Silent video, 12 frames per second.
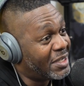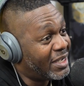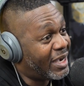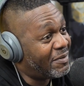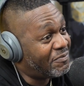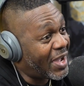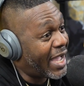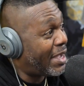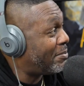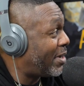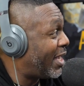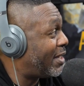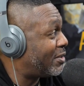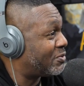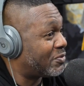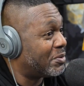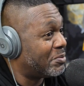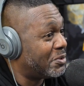Man, I am like, five
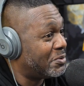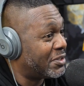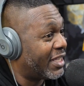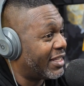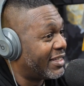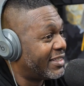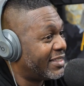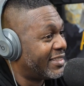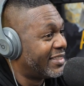miles from Louisiana.